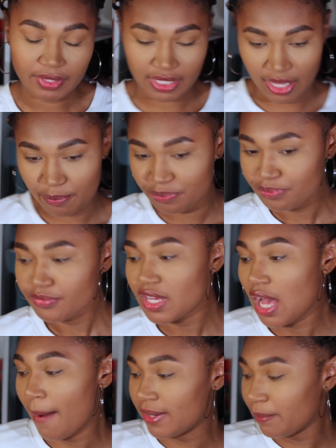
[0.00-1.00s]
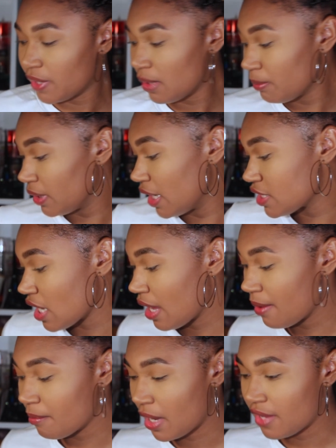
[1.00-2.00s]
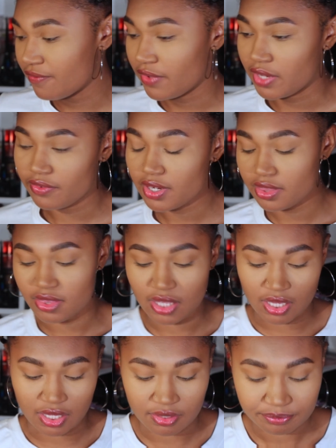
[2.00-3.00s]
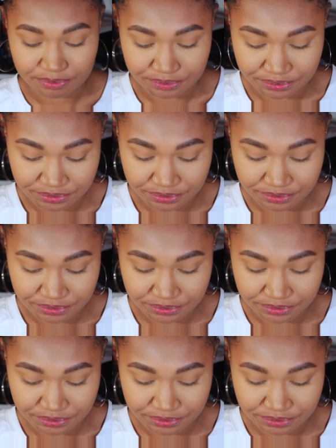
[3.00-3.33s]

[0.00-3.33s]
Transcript: Yeah, I'm gonna put on blush, and my favorite thing